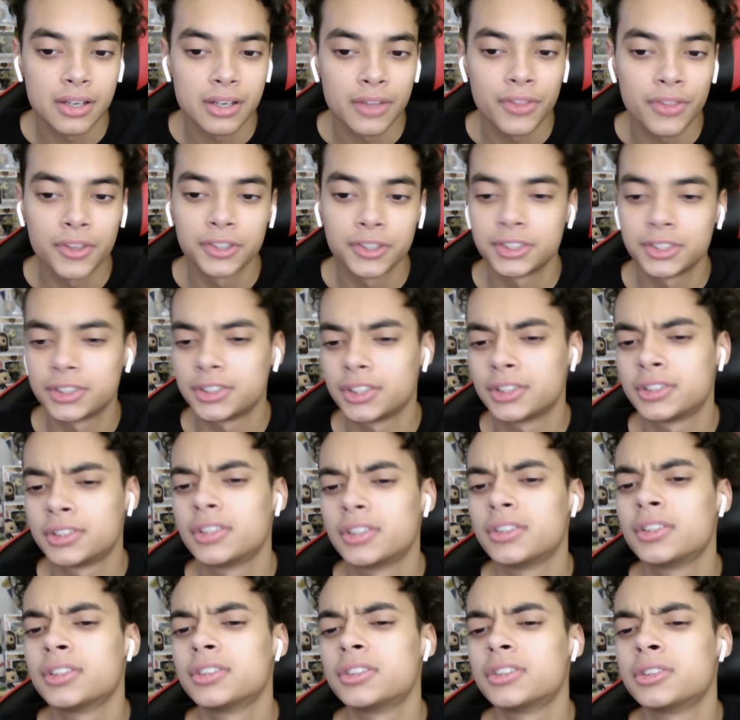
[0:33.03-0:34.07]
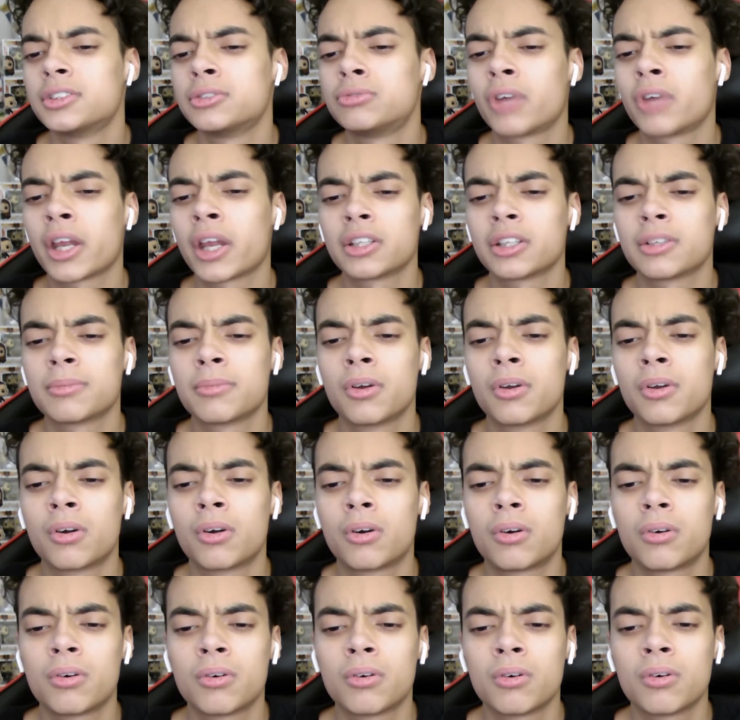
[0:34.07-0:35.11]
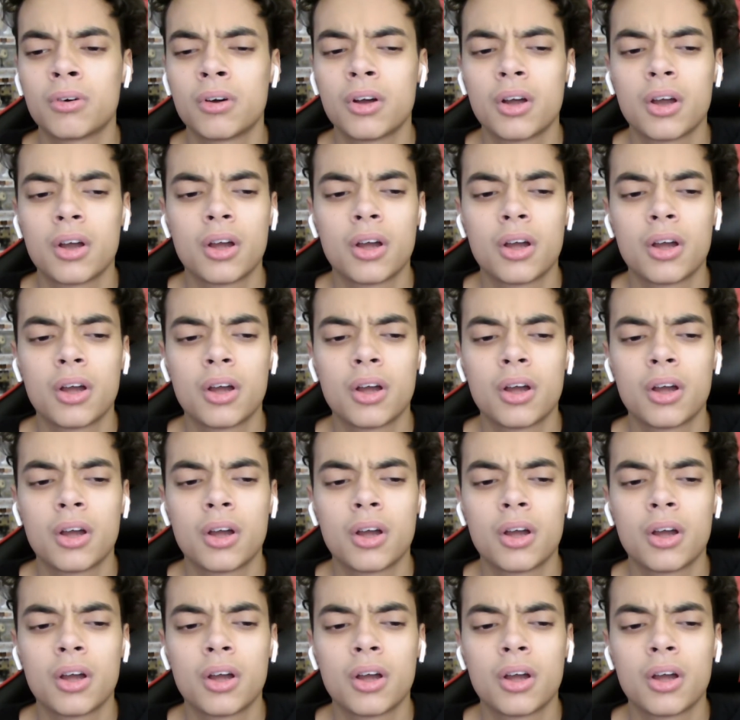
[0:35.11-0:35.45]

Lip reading: There's this random girl.